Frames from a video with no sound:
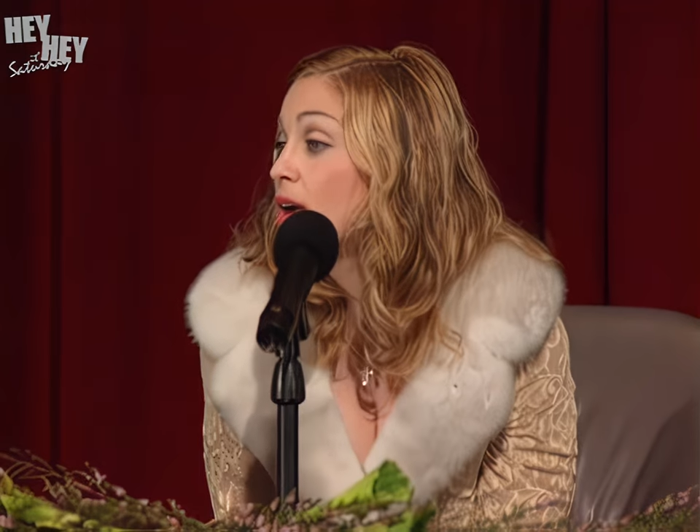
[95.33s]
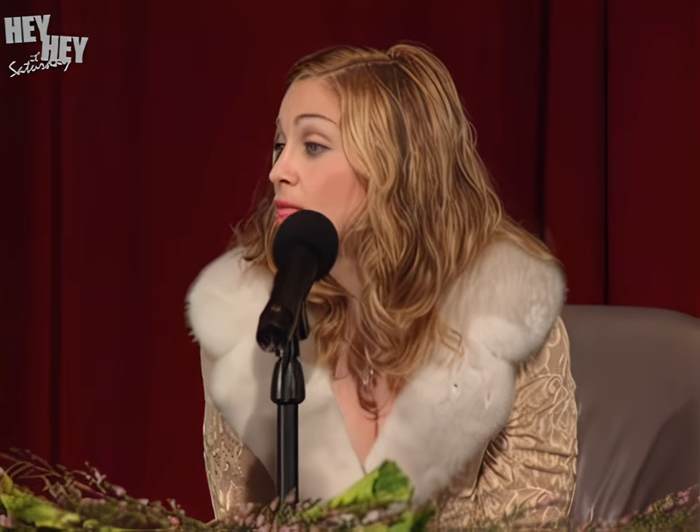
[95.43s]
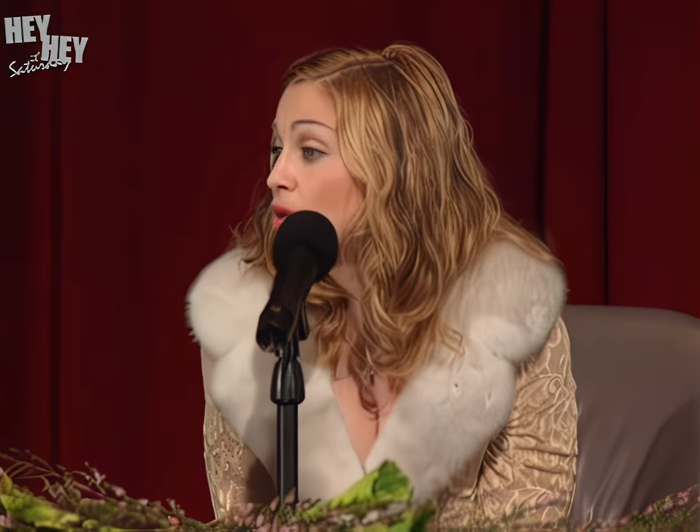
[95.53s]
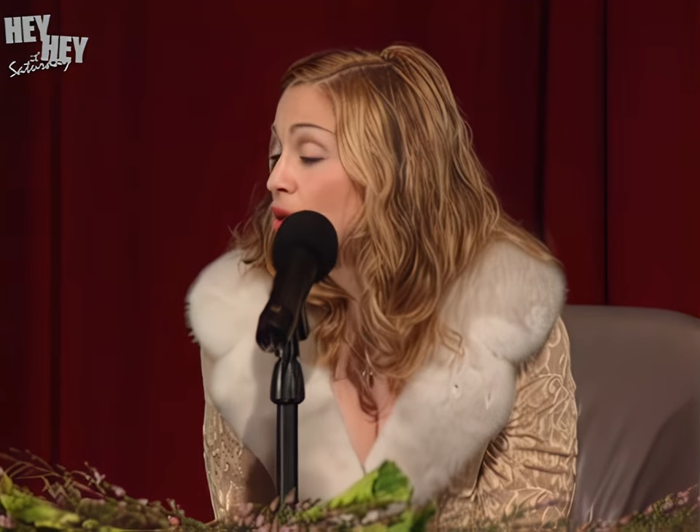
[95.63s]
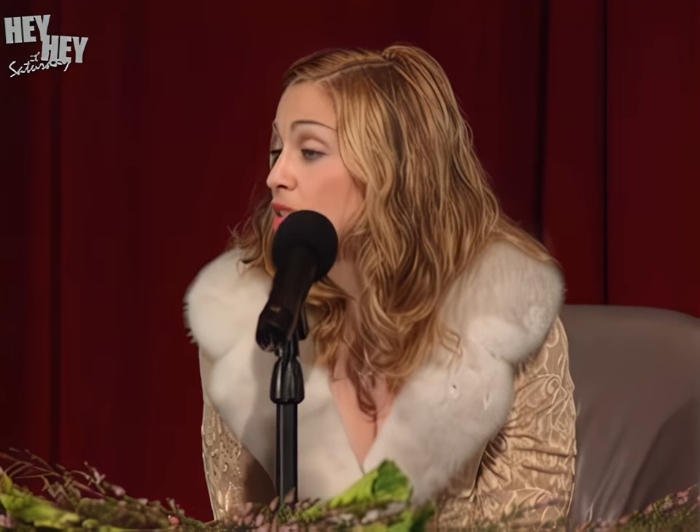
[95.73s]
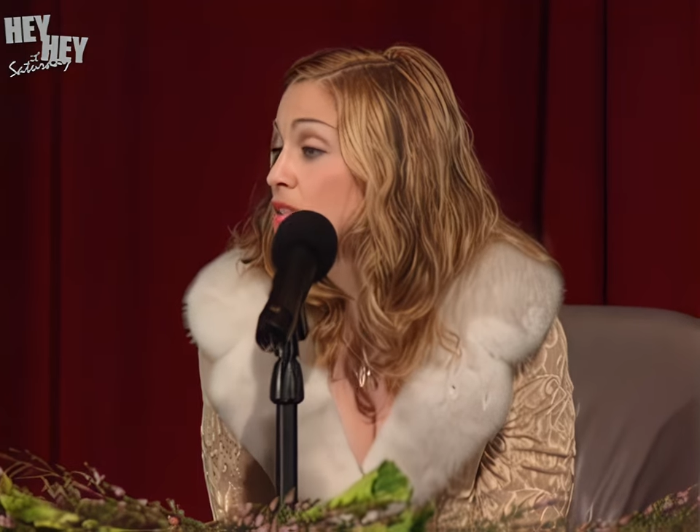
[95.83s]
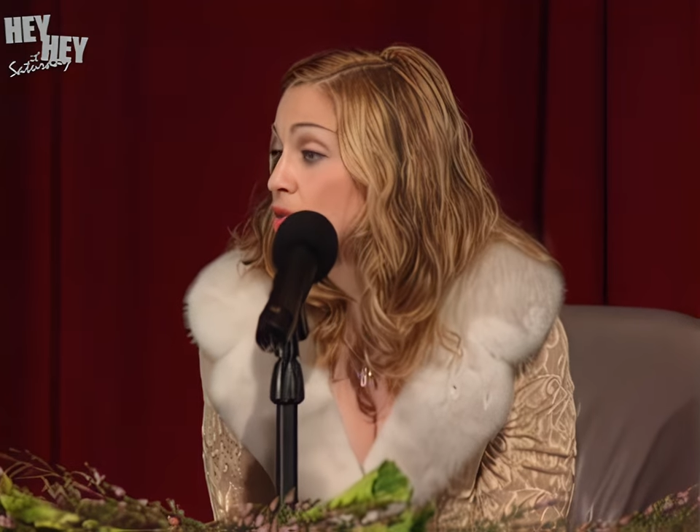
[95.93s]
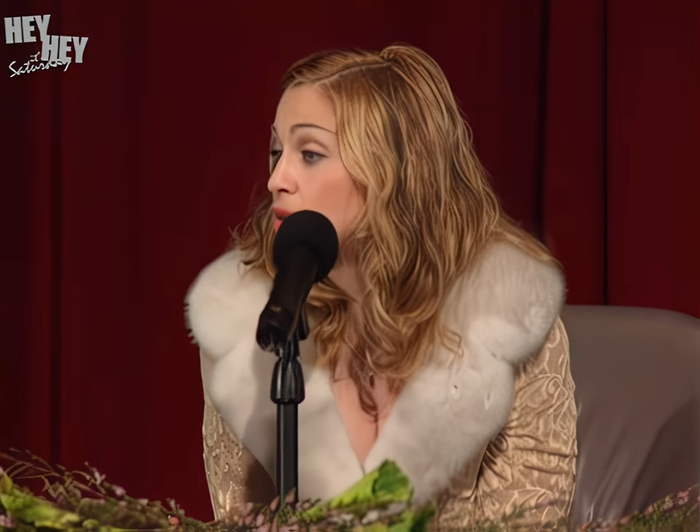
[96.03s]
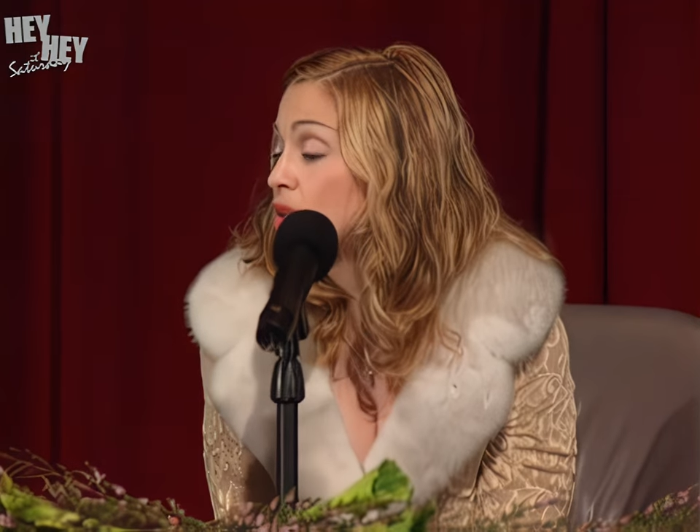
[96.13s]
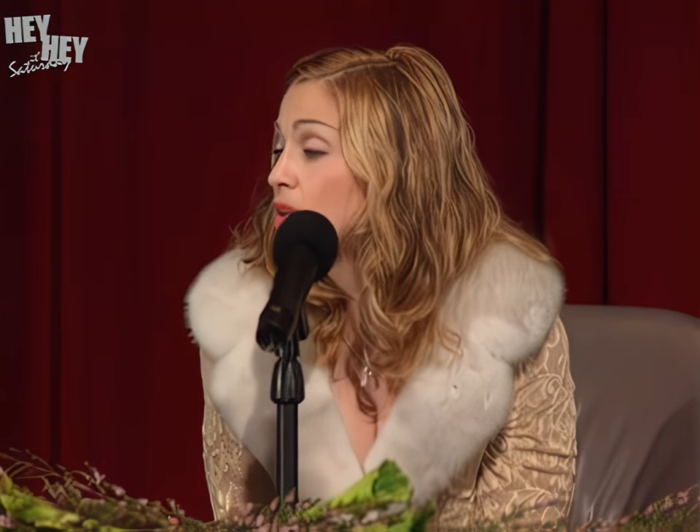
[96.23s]
I'm going to
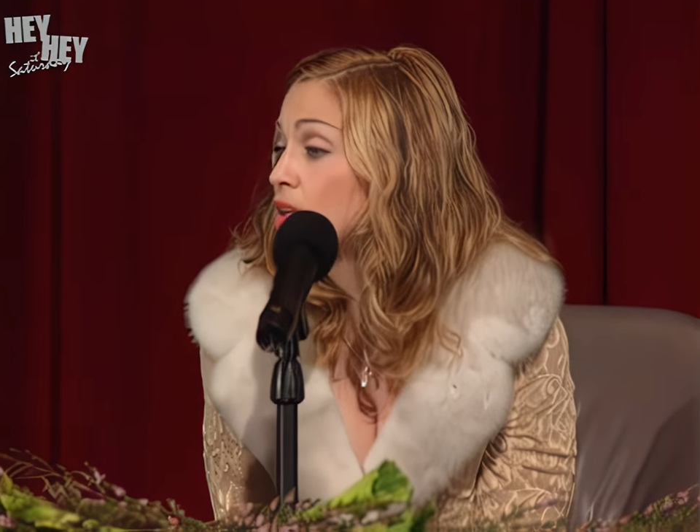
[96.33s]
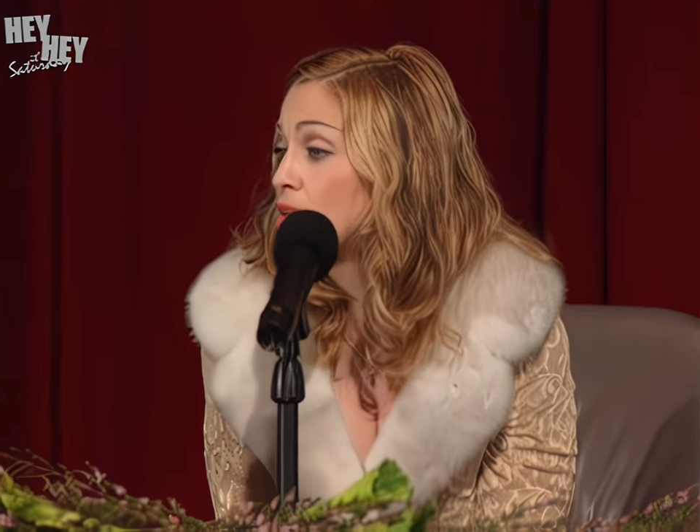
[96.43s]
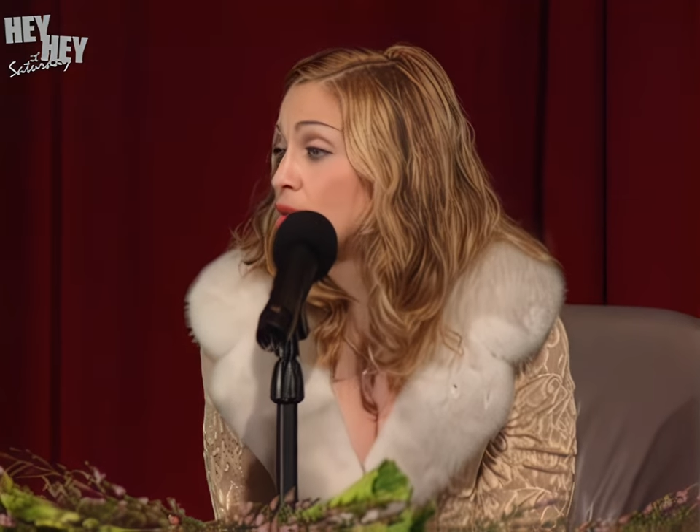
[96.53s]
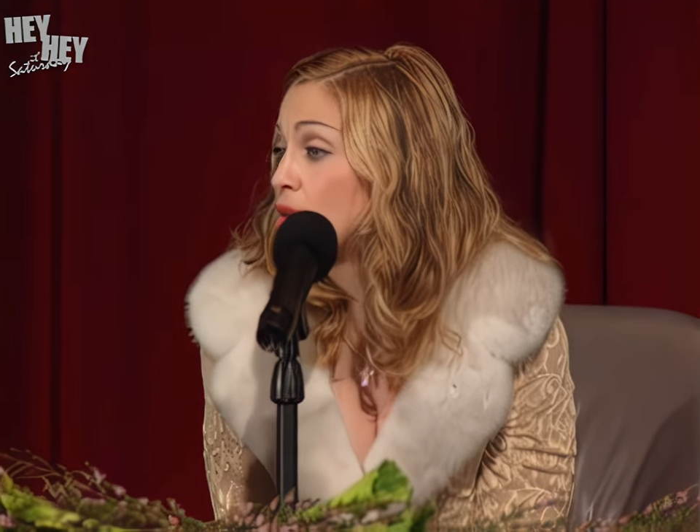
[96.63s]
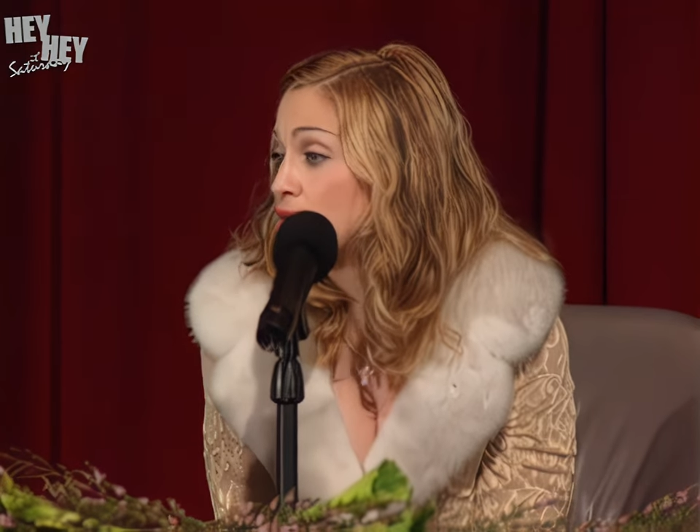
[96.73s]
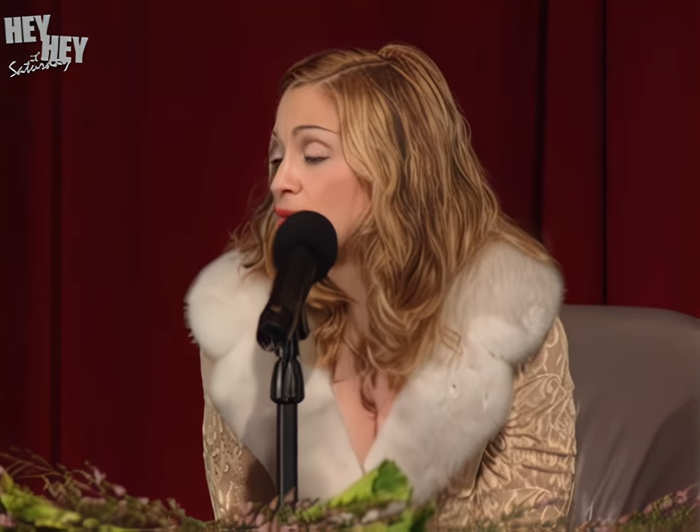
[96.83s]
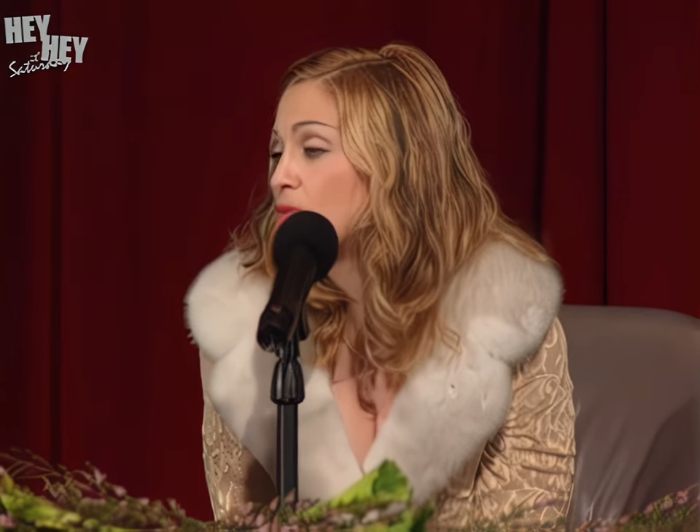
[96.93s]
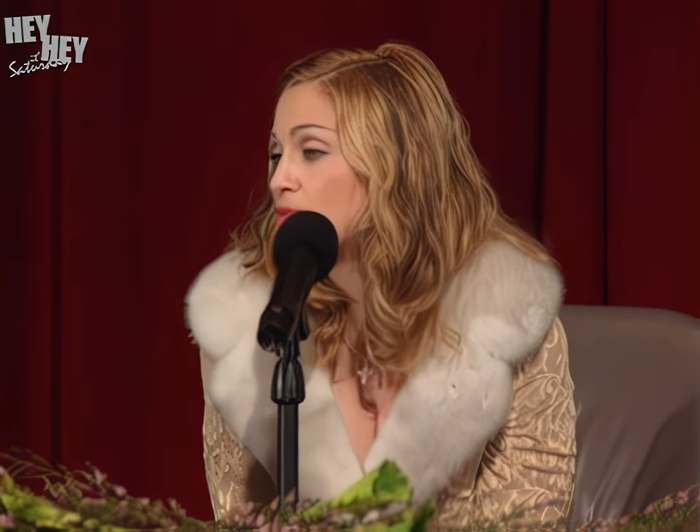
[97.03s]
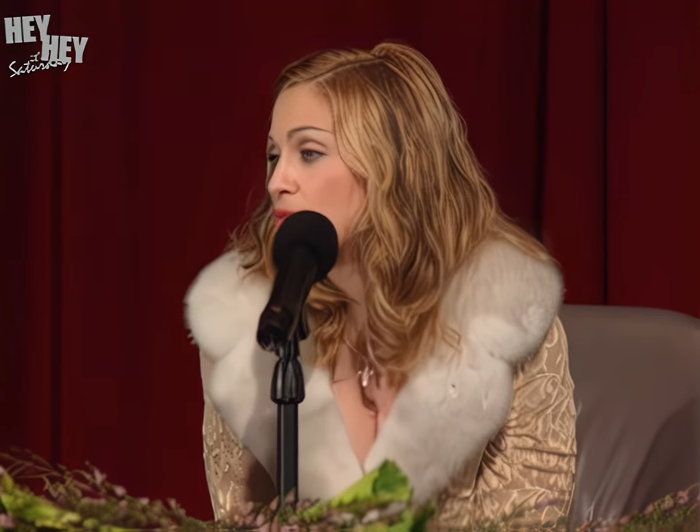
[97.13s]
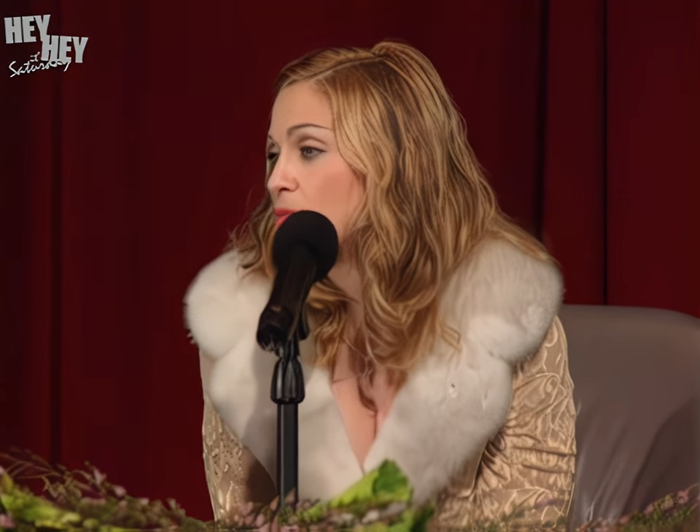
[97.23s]
do it and I'm going to prove